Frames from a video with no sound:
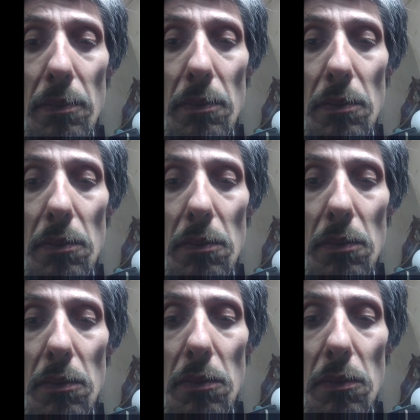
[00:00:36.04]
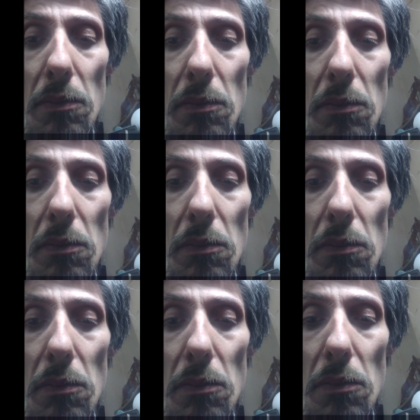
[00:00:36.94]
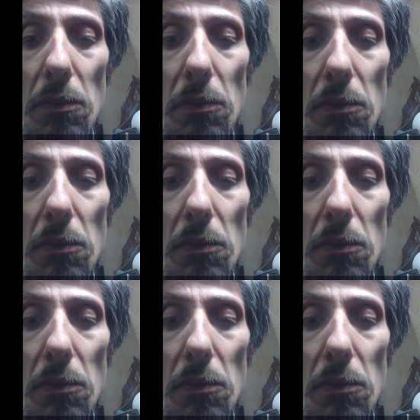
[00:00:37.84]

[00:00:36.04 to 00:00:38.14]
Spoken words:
Nobody speaks.